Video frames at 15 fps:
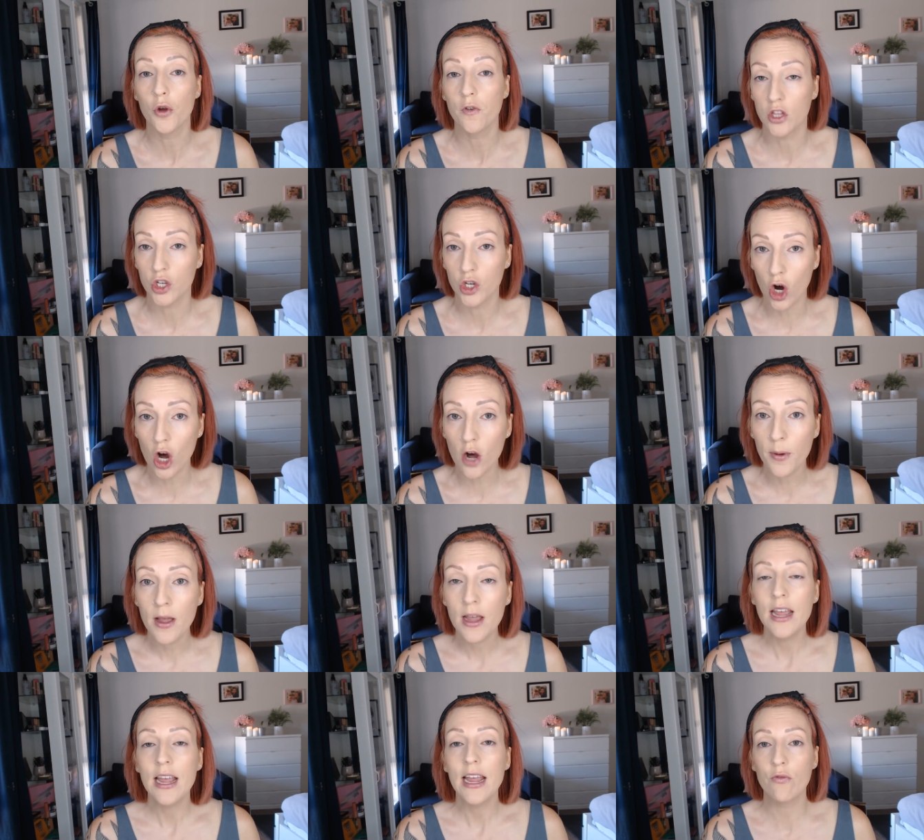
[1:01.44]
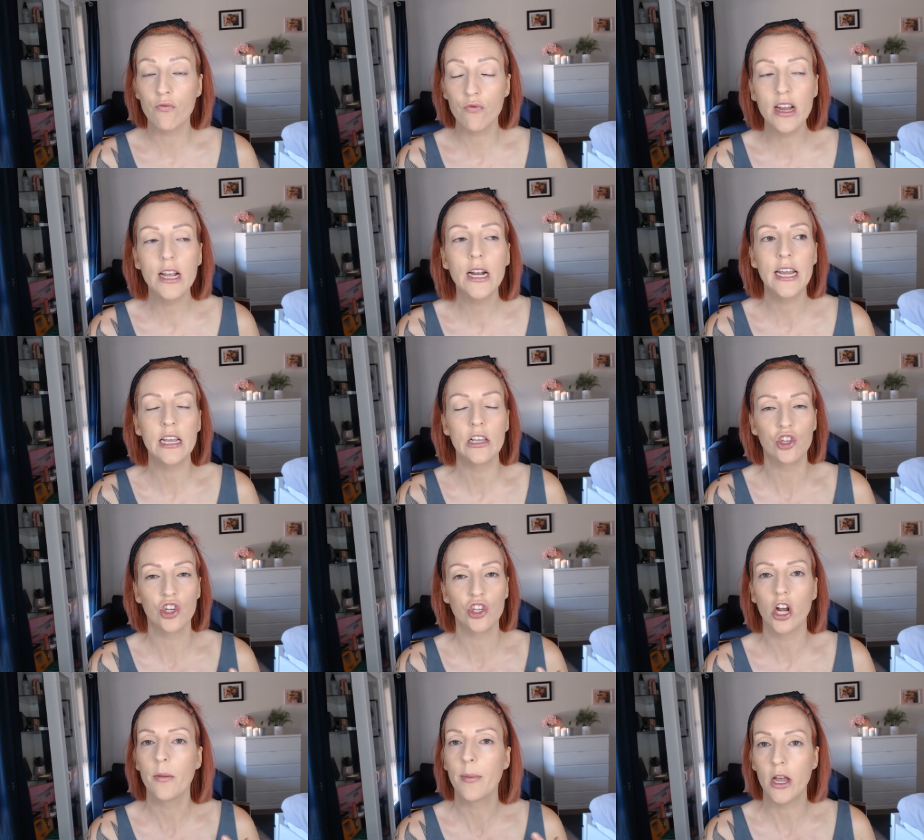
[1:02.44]
the top. It really is
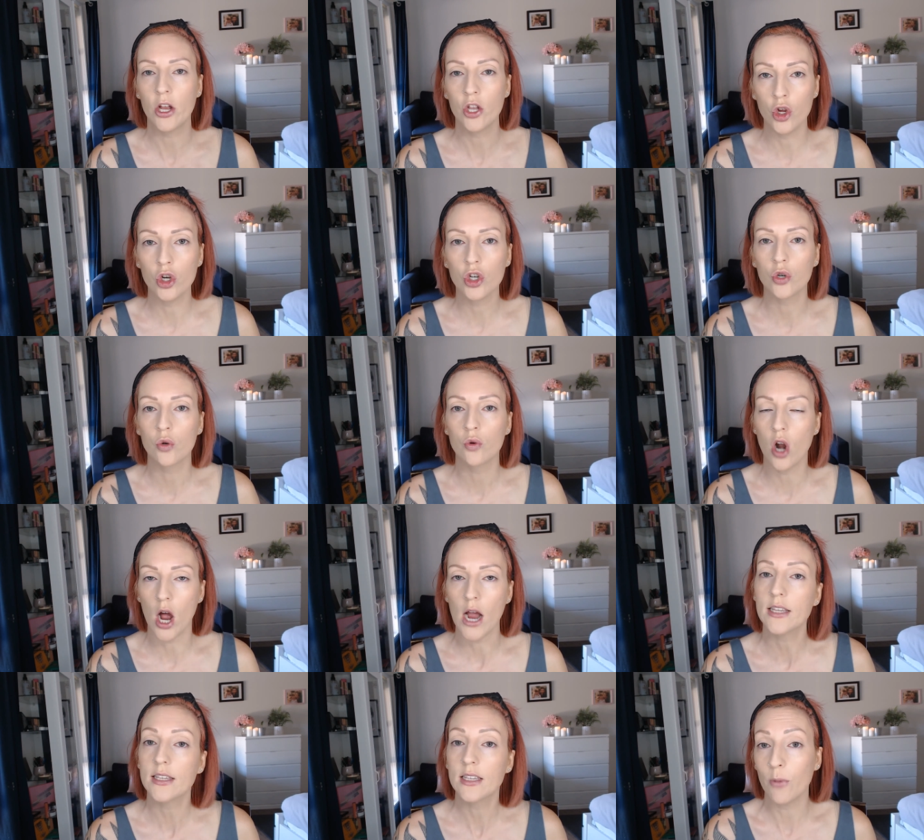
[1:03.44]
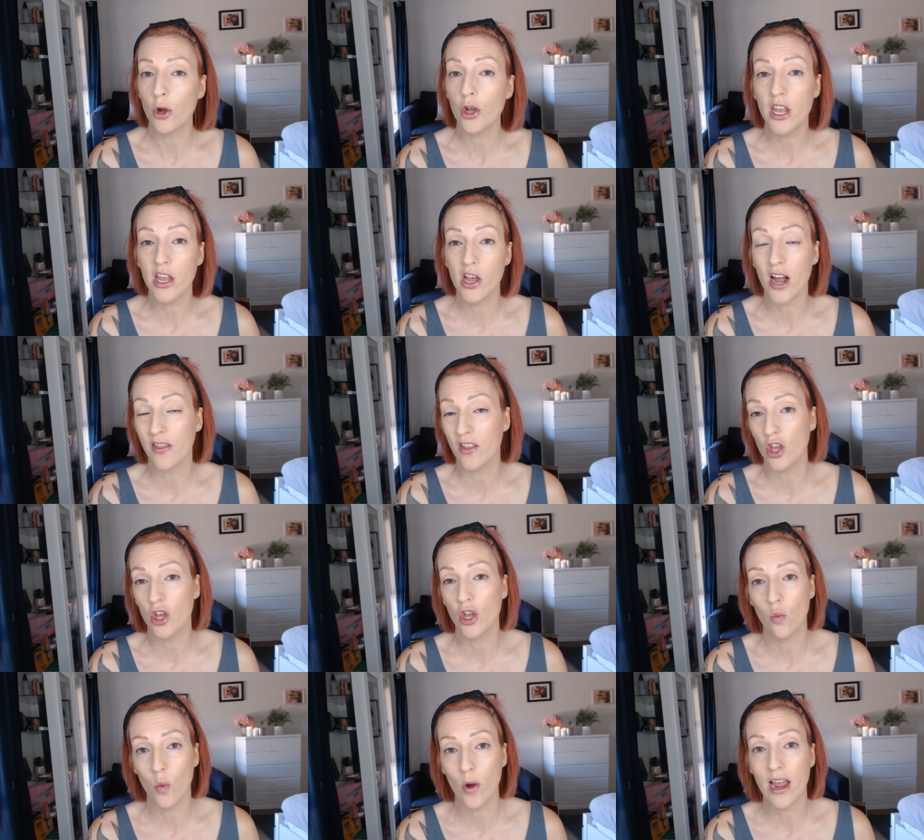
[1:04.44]
just going to be a neutral, nice, smoky eye that you
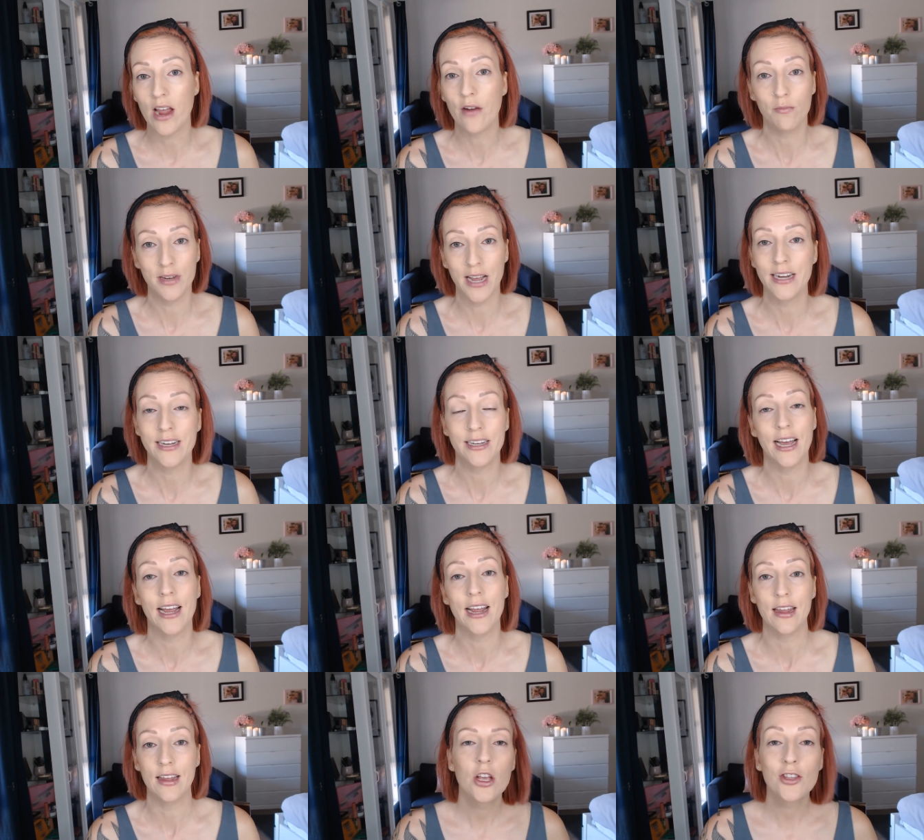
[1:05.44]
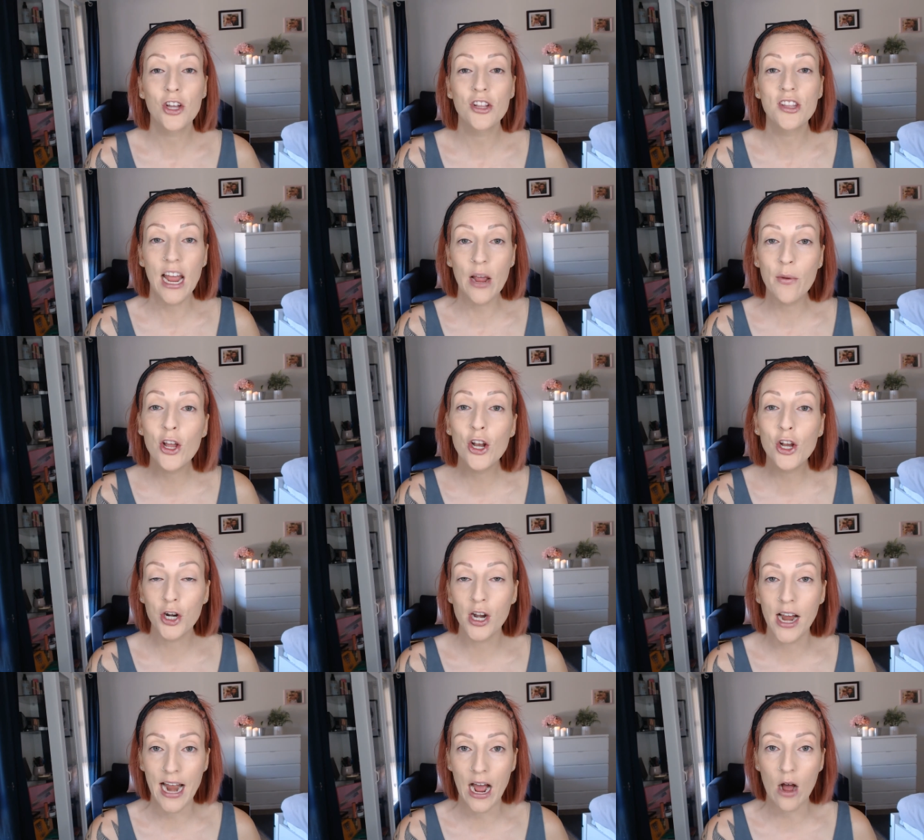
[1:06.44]
can wear from day to day. So today we're going to
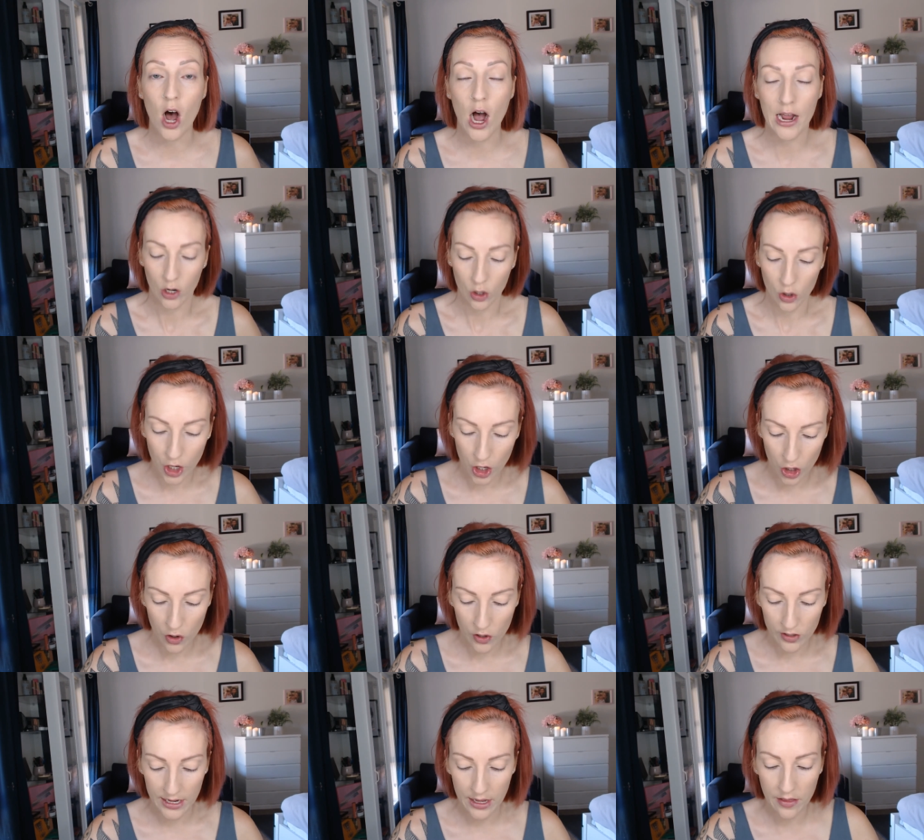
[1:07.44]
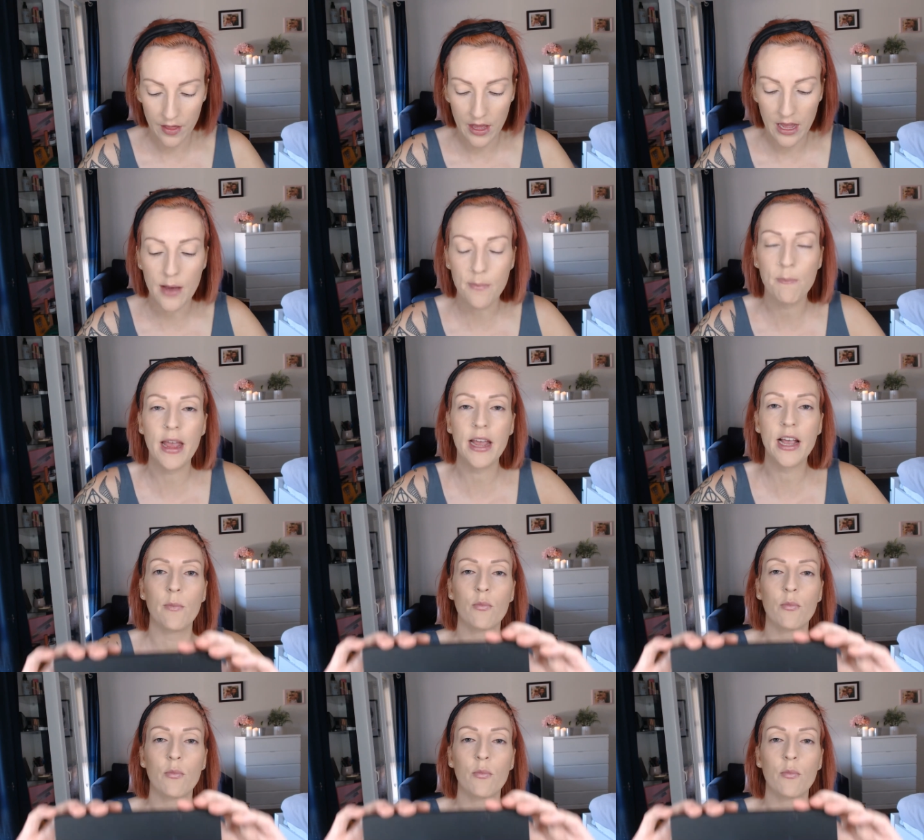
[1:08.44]
create our eye look using the Makeup